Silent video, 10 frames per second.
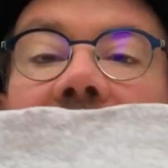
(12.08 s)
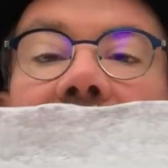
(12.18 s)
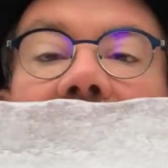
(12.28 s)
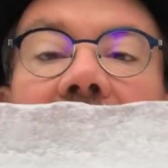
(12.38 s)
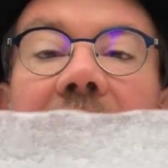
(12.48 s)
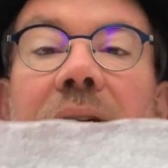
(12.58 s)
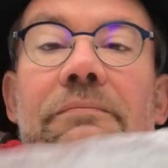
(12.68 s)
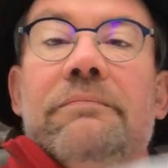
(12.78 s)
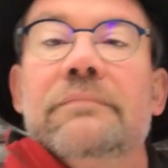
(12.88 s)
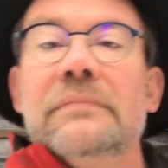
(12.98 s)
today
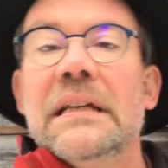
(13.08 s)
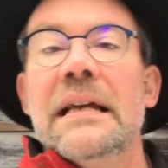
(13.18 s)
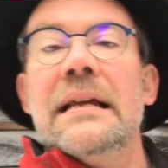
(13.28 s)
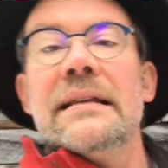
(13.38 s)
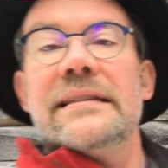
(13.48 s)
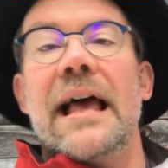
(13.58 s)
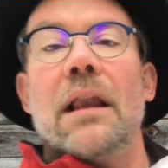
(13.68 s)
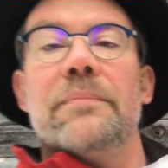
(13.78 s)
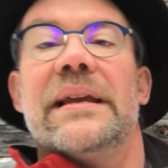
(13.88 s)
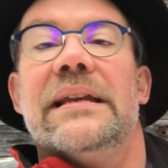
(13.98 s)
to
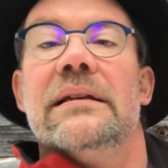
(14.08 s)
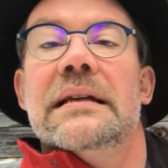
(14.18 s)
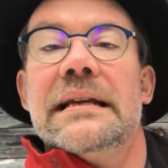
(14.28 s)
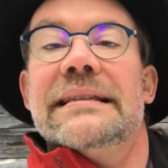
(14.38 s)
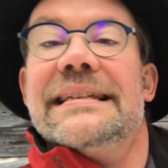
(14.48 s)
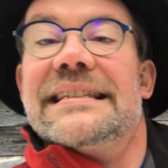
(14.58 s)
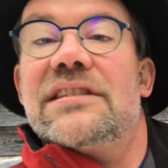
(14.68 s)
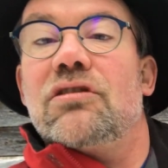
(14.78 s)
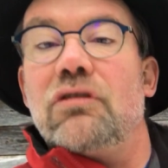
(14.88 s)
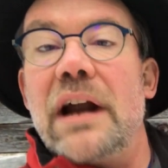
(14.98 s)
help me
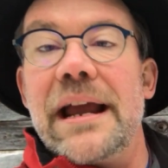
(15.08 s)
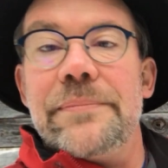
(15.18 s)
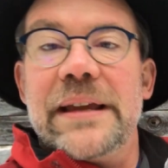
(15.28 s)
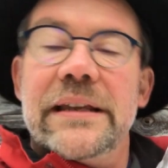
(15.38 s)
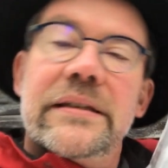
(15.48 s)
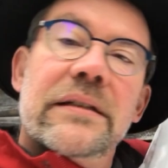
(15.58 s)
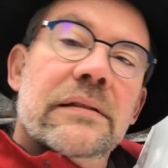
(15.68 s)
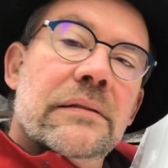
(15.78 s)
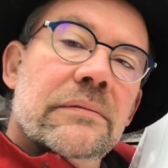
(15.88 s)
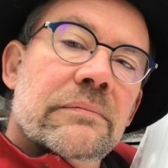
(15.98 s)
describe it
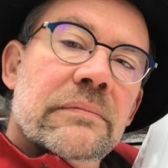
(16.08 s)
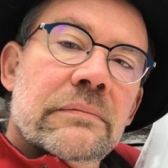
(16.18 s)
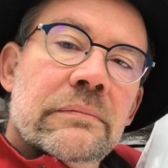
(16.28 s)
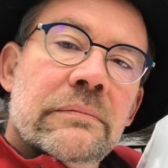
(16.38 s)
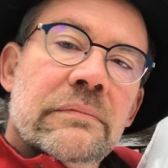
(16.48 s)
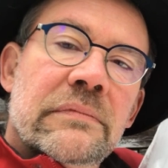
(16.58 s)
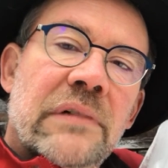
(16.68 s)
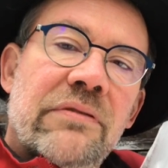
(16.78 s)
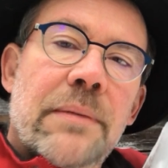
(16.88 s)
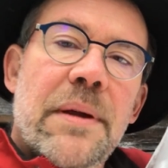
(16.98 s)

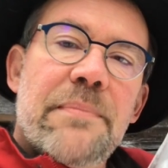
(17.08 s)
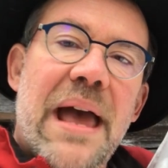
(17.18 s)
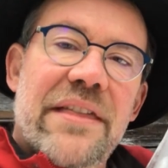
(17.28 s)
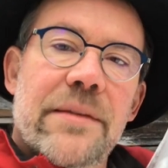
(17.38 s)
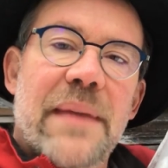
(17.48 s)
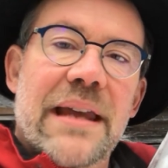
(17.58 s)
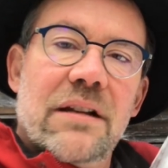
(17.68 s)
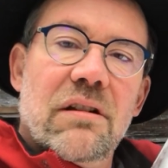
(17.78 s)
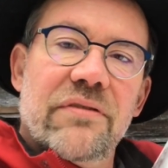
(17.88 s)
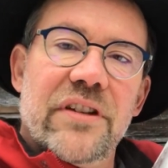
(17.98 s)
from a
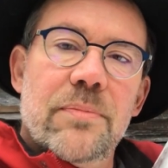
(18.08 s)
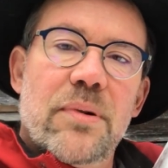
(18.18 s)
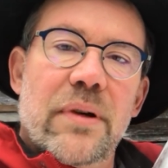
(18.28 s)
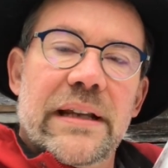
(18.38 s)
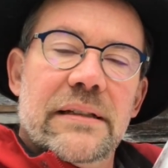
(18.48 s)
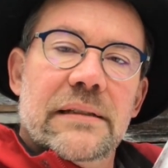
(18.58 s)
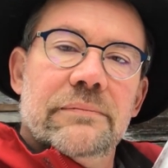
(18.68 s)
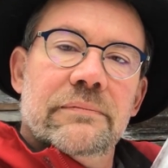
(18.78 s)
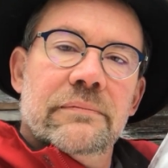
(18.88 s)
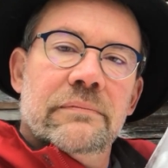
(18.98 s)
mathematical viewpoint.
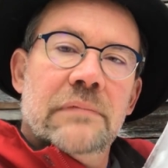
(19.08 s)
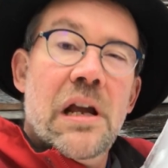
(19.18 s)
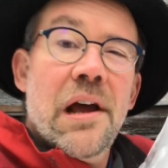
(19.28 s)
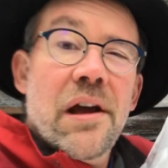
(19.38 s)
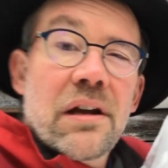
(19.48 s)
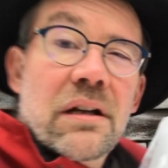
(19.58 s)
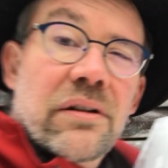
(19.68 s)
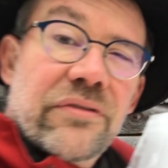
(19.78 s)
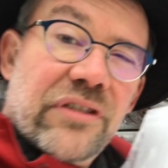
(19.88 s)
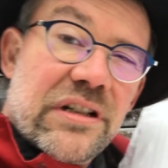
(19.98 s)

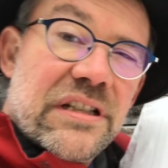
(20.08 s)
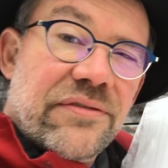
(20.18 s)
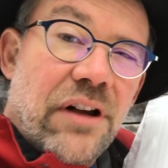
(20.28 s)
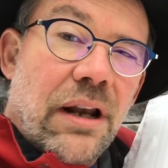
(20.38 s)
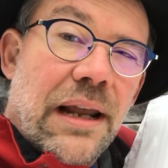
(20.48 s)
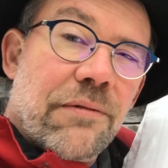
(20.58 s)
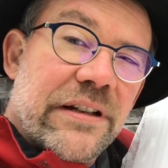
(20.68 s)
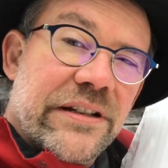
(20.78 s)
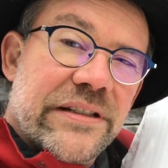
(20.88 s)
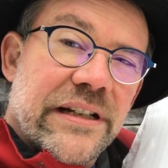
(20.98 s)
First of all, I
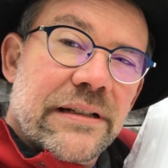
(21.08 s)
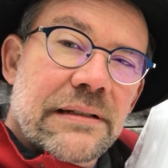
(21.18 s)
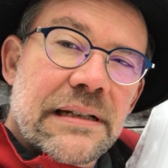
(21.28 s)
want you to